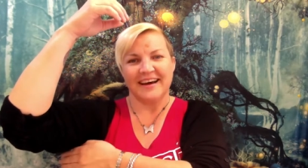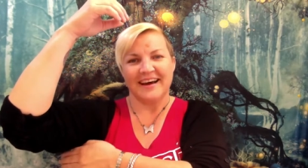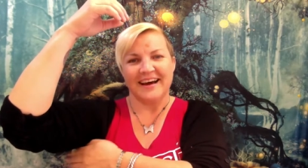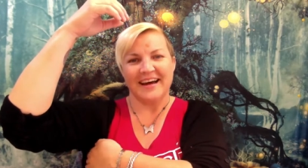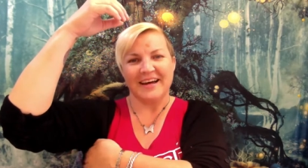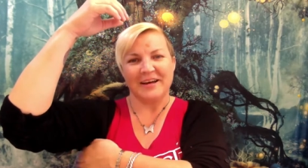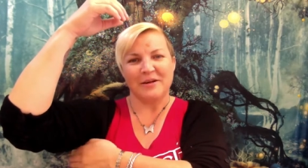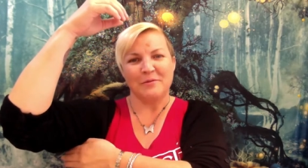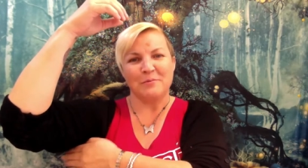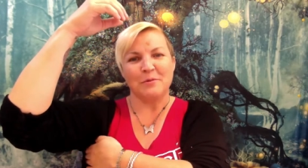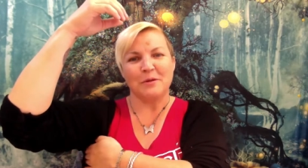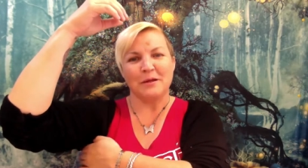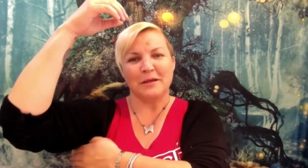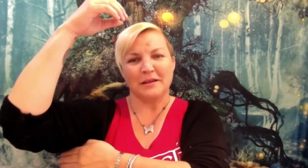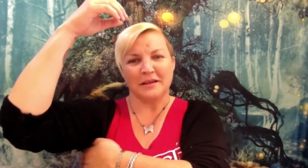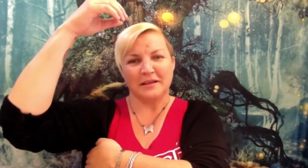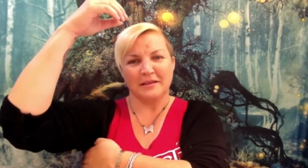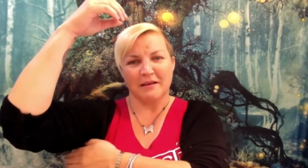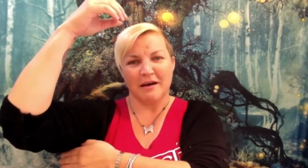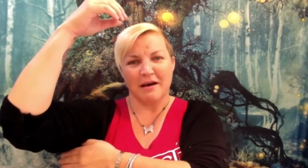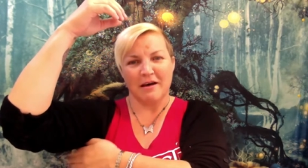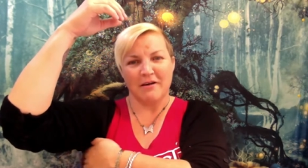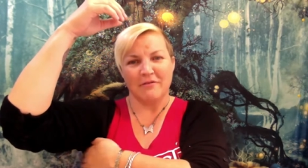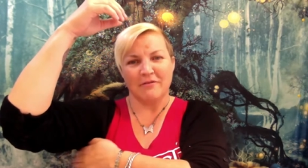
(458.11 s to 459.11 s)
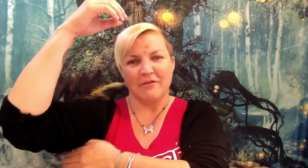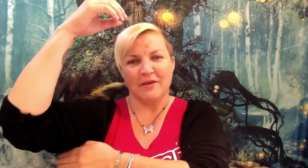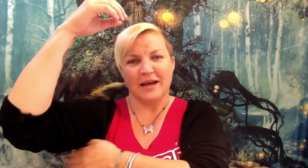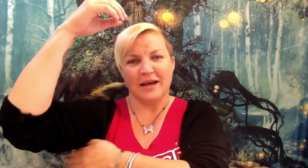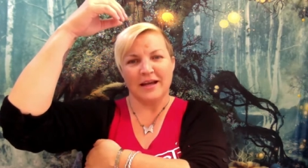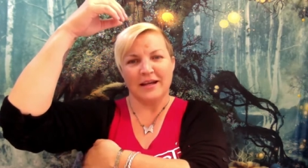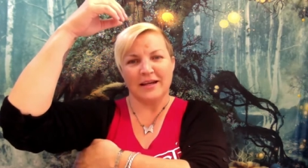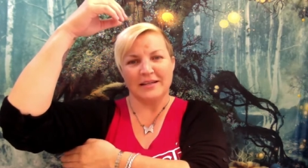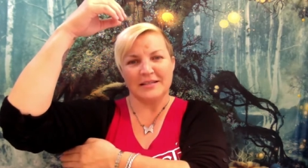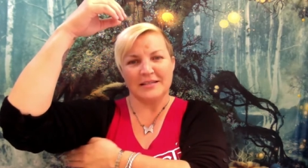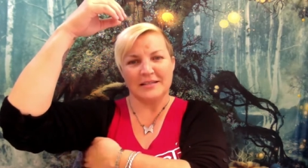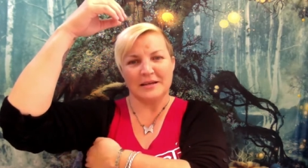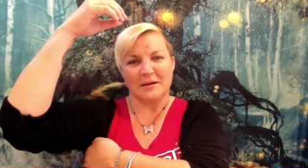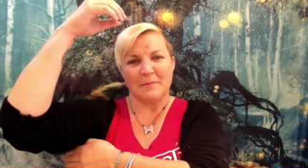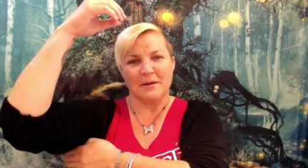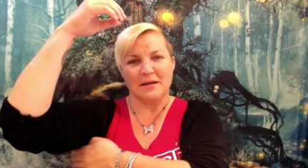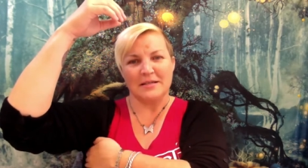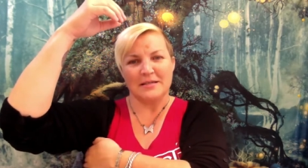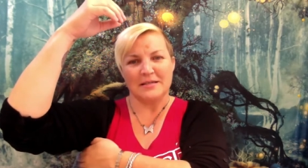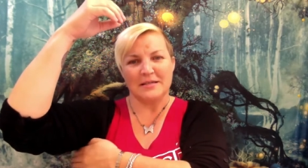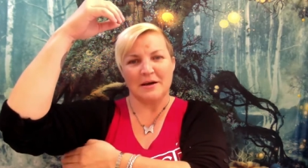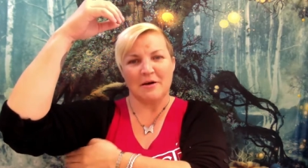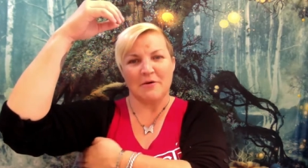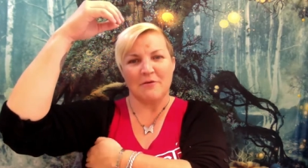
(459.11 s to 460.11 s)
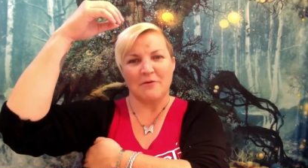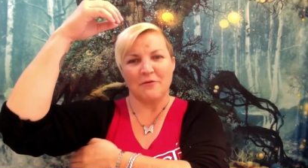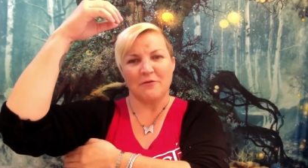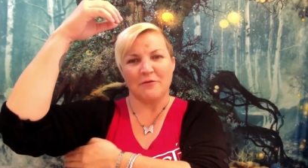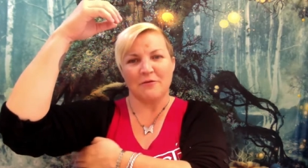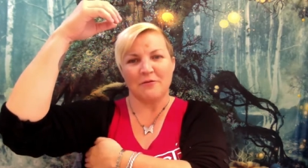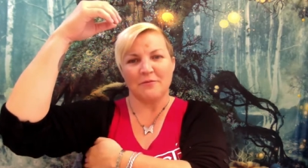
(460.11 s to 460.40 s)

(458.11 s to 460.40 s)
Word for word: I completely love and accept myself.